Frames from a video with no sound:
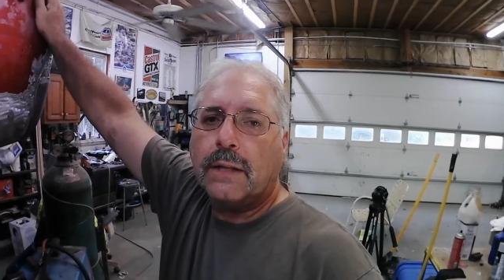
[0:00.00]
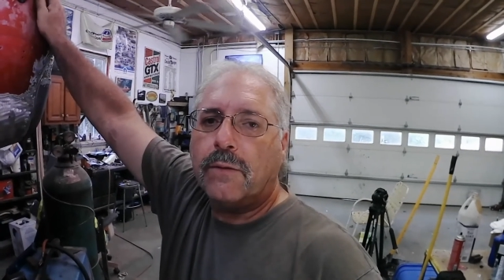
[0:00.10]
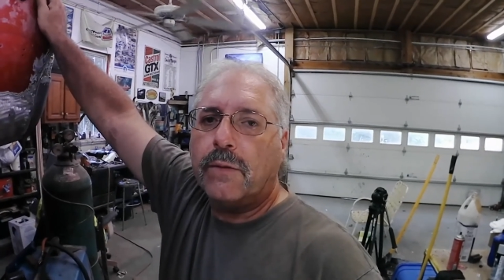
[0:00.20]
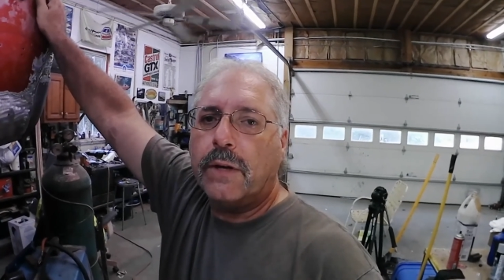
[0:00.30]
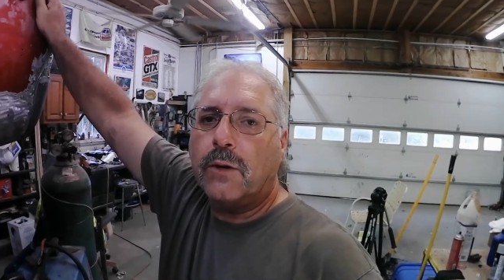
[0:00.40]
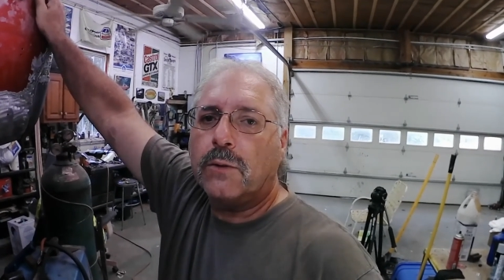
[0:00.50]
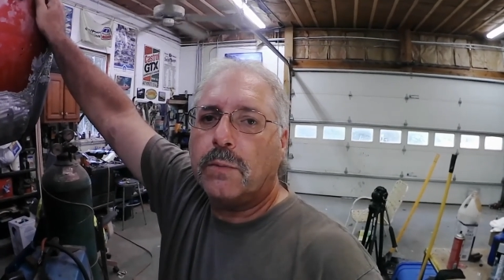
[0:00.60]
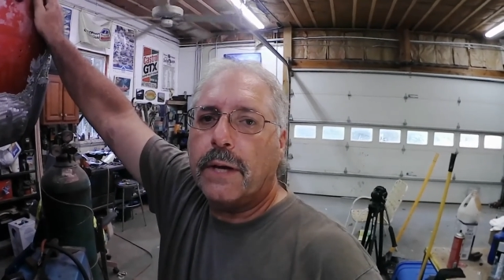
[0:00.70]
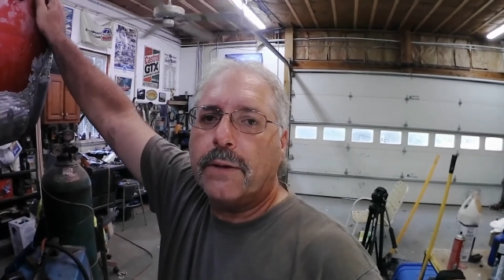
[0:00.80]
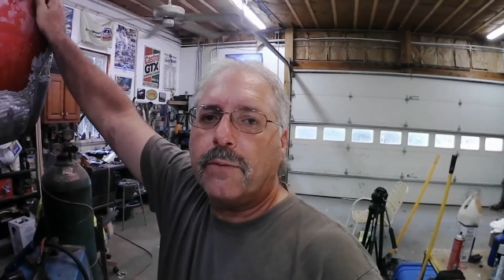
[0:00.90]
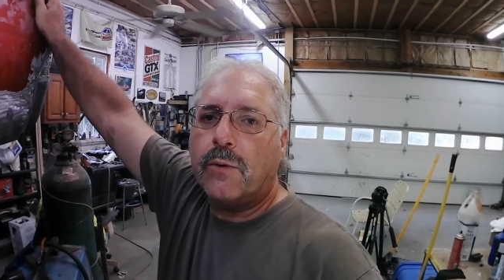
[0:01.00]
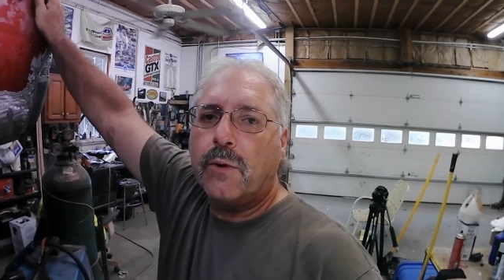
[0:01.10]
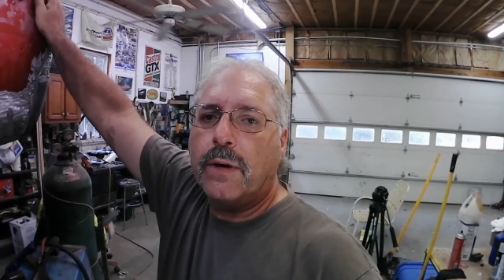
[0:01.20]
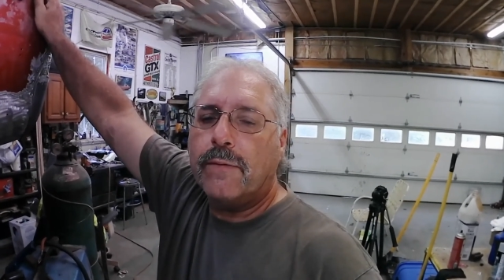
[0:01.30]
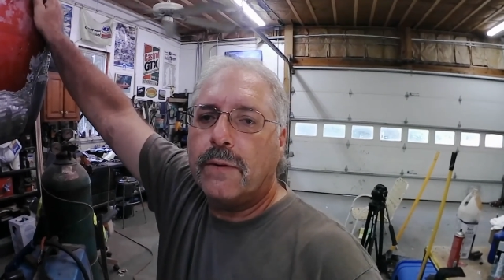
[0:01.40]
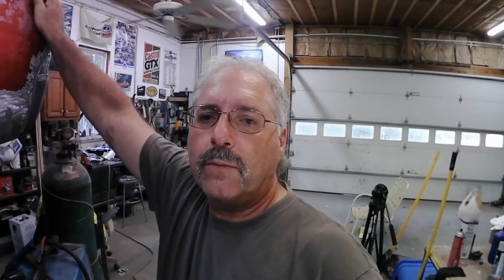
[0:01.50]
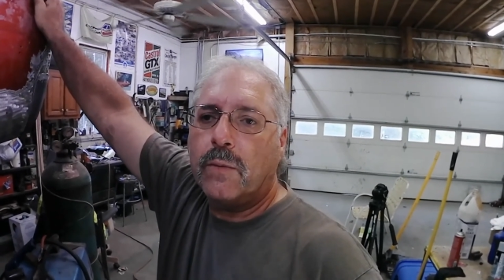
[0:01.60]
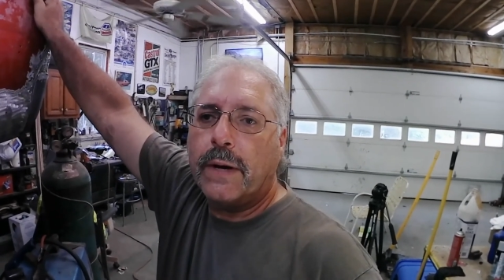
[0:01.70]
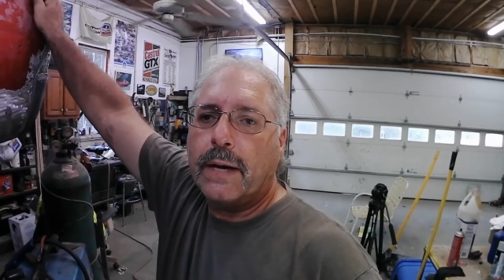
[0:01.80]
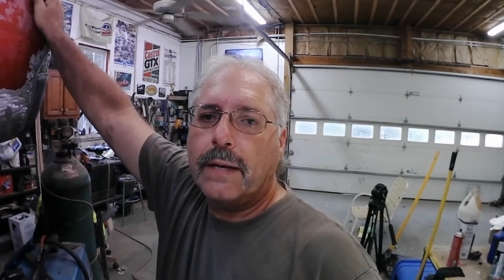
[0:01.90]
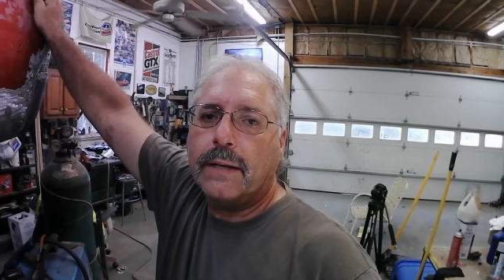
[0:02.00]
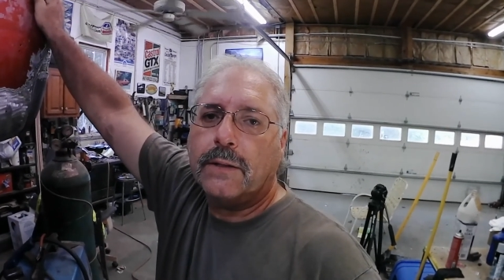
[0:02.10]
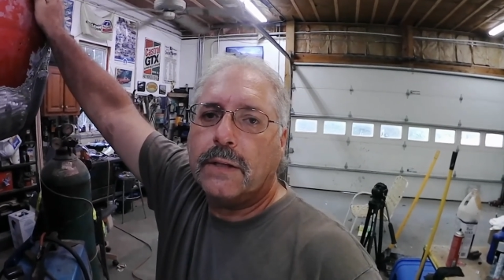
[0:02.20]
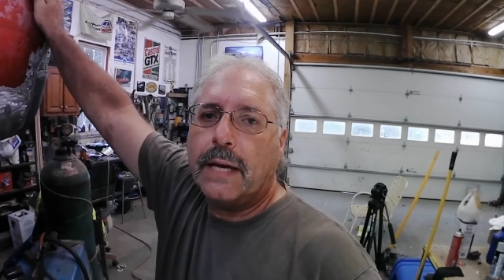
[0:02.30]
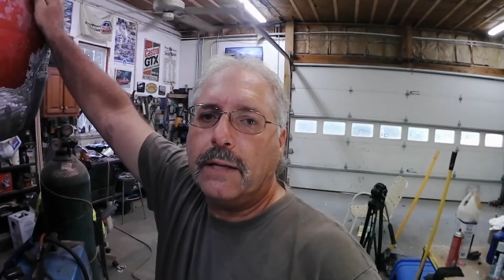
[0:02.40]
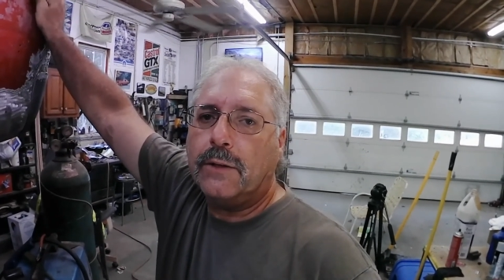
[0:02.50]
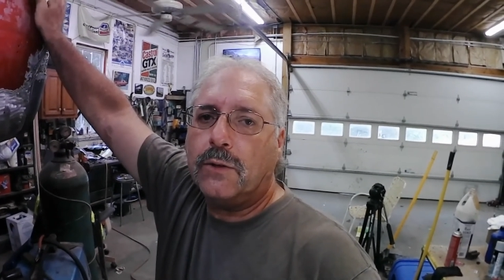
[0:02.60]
the videos play through even when it's getting